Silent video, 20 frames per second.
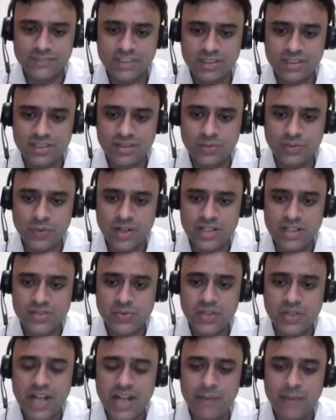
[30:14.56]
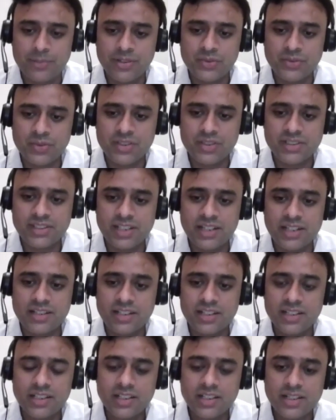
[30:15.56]
once what happened was
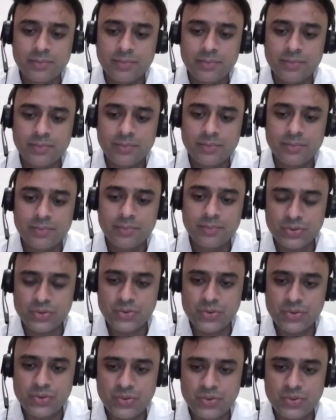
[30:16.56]
that Peddevotu,